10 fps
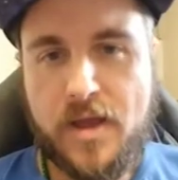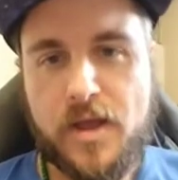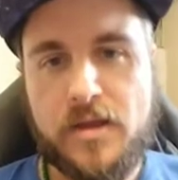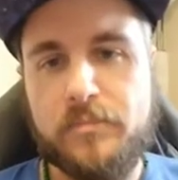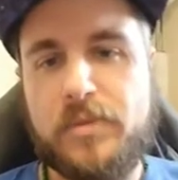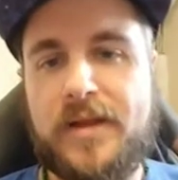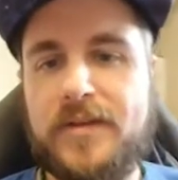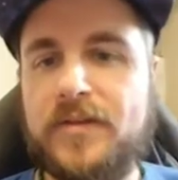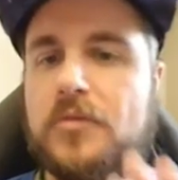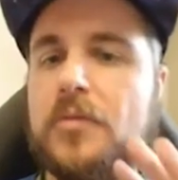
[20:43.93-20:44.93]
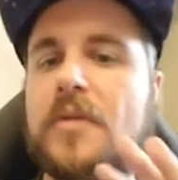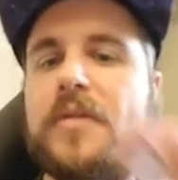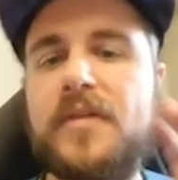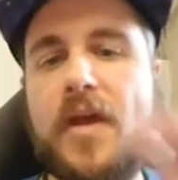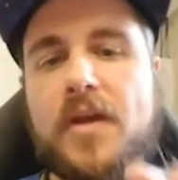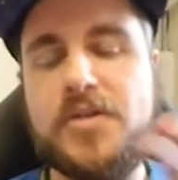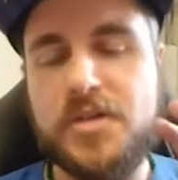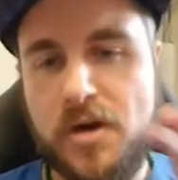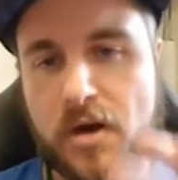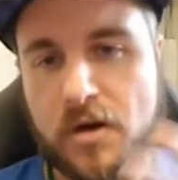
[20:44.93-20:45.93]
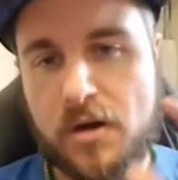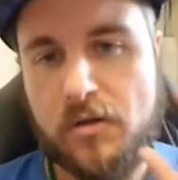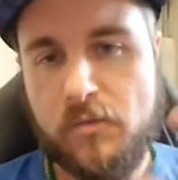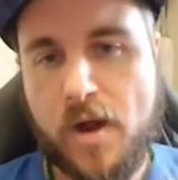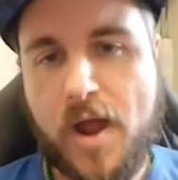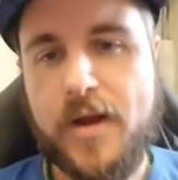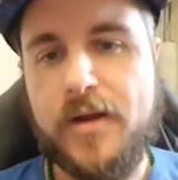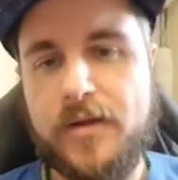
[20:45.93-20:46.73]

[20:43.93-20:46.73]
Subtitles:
And the places where the tension are red.